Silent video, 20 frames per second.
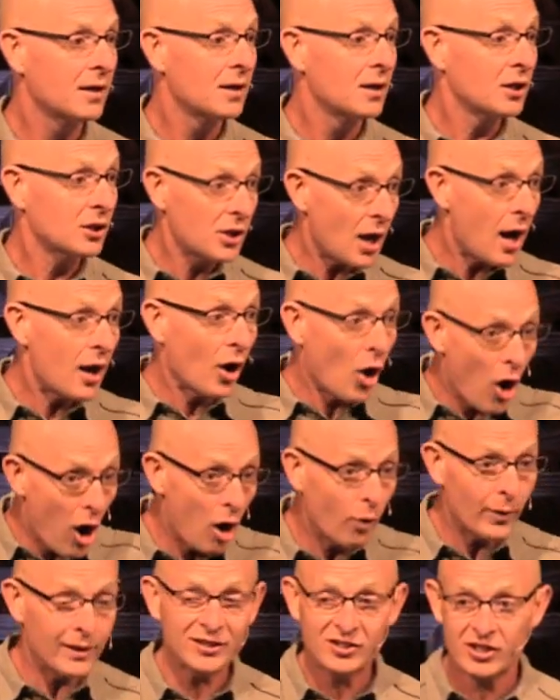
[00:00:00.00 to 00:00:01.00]
God
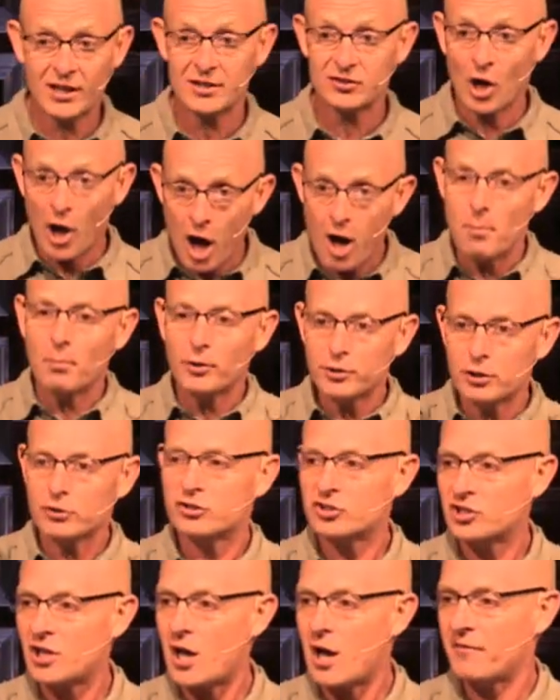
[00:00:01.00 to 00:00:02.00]
always says, humble
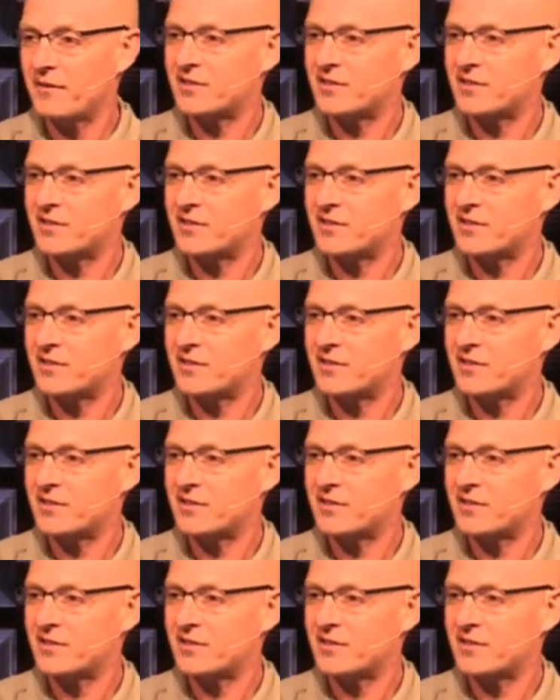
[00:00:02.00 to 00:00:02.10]
yourself.